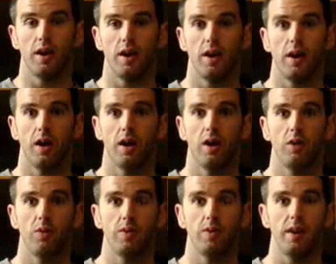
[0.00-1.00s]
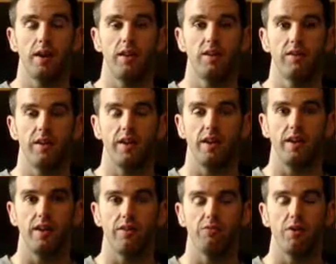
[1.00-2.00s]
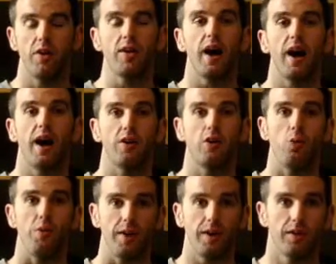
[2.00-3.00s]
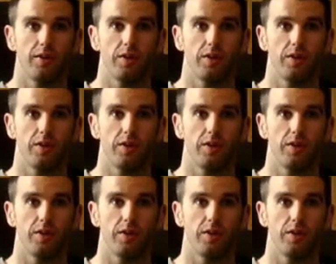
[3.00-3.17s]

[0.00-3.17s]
and very eye-opening.